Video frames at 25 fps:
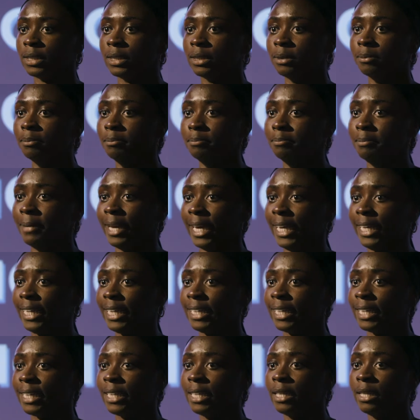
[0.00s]

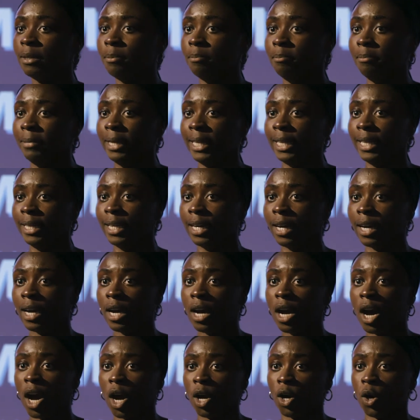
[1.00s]
make me
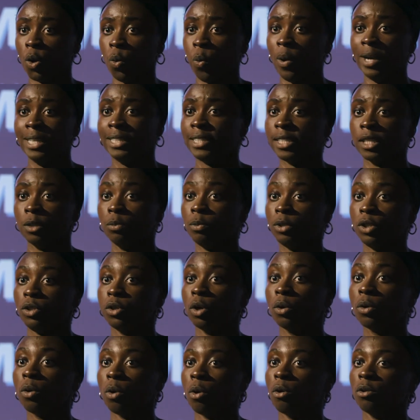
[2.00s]
acquainted with your
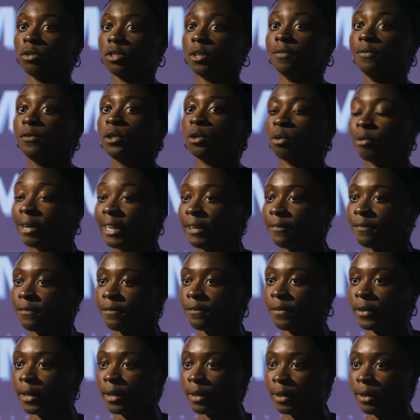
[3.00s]
cause of grief.